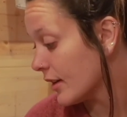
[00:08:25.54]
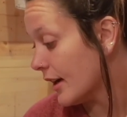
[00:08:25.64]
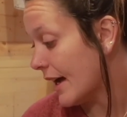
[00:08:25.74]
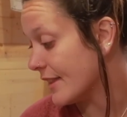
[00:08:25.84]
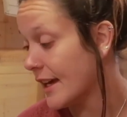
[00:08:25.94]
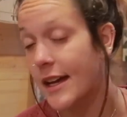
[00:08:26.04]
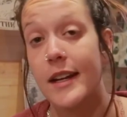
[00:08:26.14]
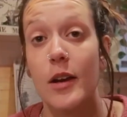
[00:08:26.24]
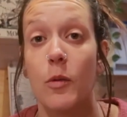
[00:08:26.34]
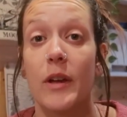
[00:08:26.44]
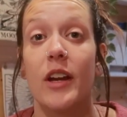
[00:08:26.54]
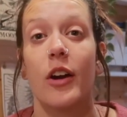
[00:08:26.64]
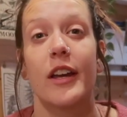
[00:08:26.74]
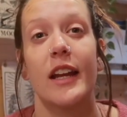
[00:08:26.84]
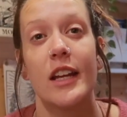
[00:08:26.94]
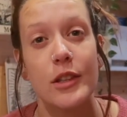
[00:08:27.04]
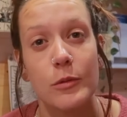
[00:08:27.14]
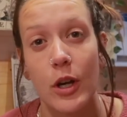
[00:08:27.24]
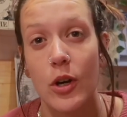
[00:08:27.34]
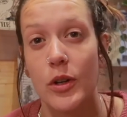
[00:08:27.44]
And then we are gonna hit the
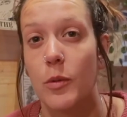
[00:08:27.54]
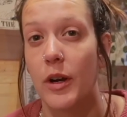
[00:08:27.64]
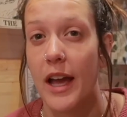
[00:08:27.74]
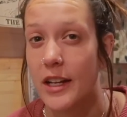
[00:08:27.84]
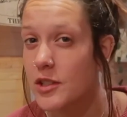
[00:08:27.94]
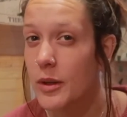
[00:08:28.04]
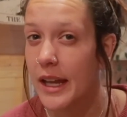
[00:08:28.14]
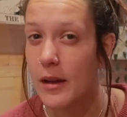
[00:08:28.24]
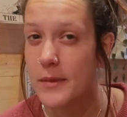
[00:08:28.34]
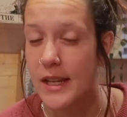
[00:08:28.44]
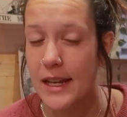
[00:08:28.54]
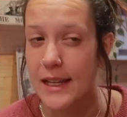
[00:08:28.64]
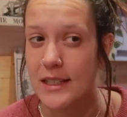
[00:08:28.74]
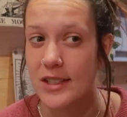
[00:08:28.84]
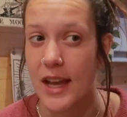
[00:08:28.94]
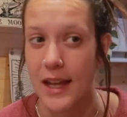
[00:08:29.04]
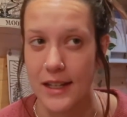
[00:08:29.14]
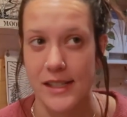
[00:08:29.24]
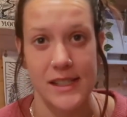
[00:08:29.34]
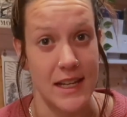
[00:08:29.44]
road. We're headed to a campsite in
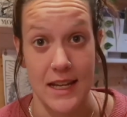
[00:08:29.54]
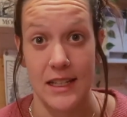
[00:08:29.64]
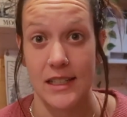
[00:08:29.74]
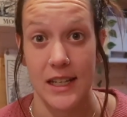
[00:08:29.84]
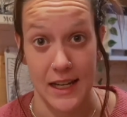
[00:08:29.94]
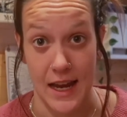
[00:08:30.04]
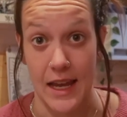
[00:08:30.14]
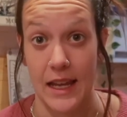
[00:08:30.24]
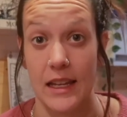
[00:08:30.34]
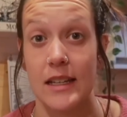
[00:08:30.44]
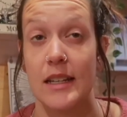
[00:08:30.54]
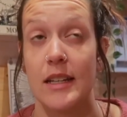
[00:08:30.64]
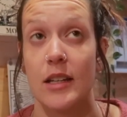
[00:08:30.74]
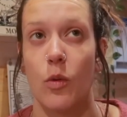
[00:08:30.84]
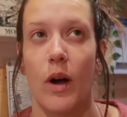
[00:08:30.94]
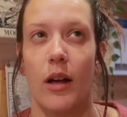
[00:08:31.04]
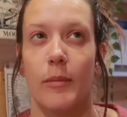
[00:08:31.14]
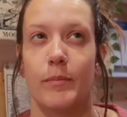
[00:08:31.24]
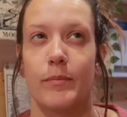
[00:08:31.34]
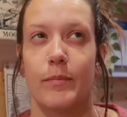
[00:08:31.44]
Tennessee today. Well,
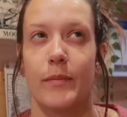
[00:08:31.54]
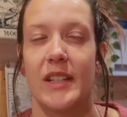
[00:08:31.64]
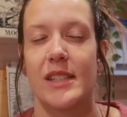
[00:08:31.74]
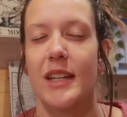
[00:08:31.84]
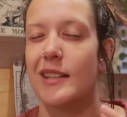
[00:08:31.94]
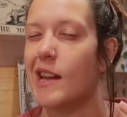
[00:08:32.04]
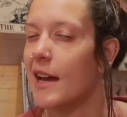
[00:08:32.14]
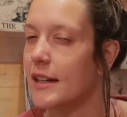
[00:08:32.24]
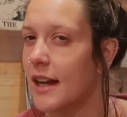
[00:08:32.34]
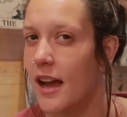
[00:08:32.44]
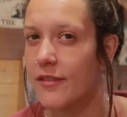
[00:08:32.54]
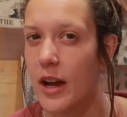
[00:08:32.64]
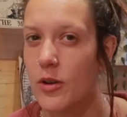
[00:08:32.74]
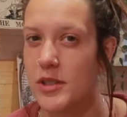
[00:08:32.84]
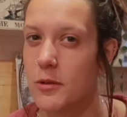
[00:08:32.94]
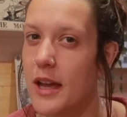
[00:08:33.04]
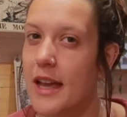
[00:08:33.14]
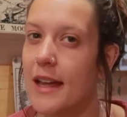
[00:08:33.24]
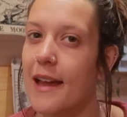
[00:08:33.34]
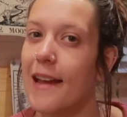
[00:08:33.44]
it's like nine and a half hours
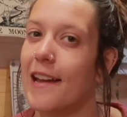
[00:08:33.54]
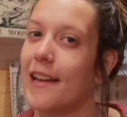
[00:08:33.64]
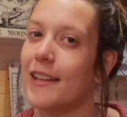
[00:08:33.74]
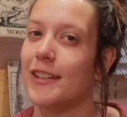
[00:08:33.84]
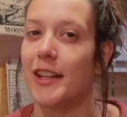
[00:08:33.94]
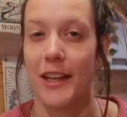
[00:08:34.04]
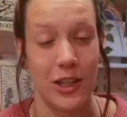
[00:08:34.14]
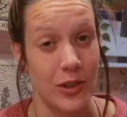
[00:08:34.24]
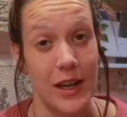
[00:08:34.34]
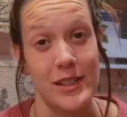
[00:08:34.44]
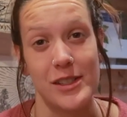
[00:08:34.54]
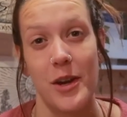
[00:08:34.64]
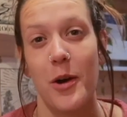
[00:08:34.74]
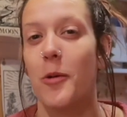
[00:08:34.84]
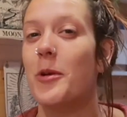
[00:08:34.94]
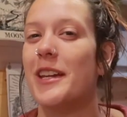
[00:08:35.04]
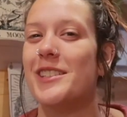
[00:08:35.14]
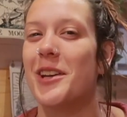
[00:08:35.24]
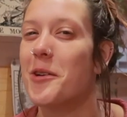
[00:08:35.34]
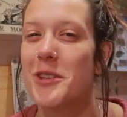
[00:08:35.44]
away, and like you guys know, we
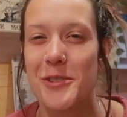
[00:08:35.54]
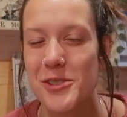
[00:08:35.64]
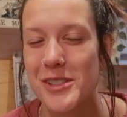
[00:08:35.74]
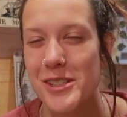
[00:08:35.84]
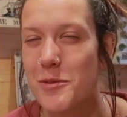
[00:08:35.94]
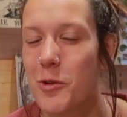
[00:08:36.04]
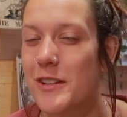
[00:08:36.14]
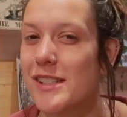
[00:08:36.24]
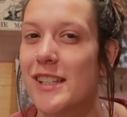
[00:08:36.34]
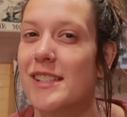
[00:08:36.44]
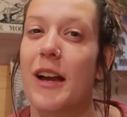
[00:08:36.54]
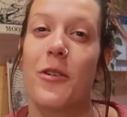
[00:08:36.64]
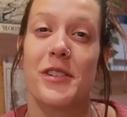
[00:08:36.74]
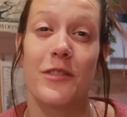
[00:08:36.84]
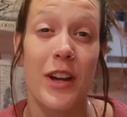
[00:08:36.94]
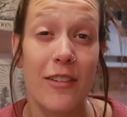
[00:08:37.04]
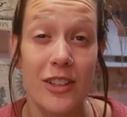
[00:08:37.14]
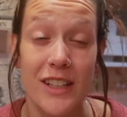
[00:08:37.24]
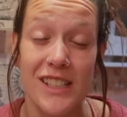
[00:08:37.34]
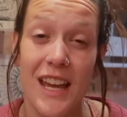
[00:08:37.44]
don't usually do more than six hours of
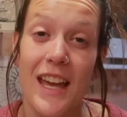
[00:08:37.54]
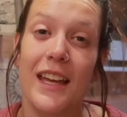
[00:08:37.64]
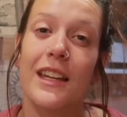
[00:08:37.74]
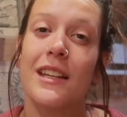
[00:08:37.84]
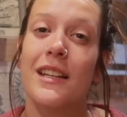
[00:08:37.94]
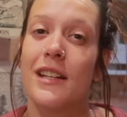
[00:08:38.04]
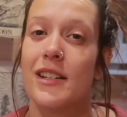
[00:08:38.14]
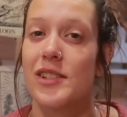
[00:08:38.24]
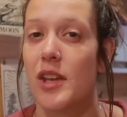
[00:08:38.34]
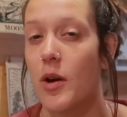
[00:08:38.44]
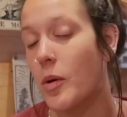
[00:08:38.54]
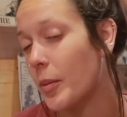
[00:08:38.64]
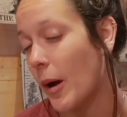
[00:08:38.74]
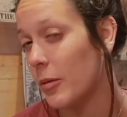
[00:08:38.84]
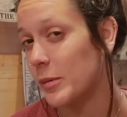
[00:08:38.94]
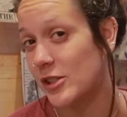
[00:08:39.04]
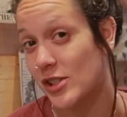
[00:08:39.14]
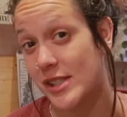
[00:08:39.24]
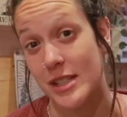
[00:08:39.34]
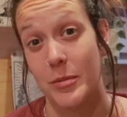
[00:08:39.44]
travel in a day, so we'll probably
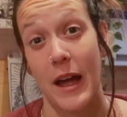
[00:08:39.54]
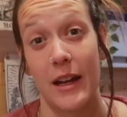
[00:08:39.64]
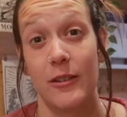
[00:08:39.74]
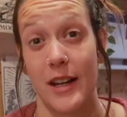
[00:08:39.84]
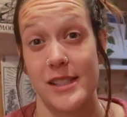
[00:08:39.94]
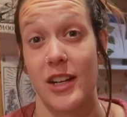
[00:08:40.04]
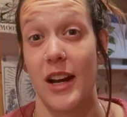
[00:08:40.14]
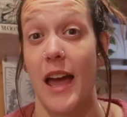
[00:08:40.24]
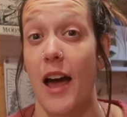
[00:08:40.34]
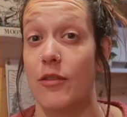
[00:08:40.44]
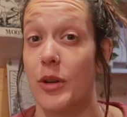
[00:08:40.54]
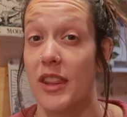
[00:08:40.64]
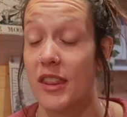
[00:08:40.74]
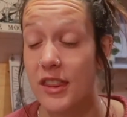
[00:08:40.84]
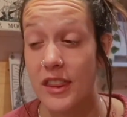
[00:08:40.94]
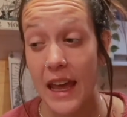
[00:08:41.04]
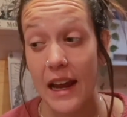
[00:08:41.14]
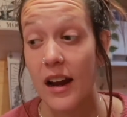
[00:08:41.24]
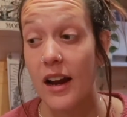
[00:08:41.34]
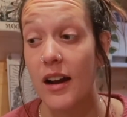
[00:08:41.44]
just sleep at a rest area halfway
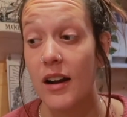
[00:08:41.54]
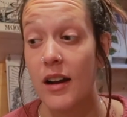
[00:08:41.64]
there.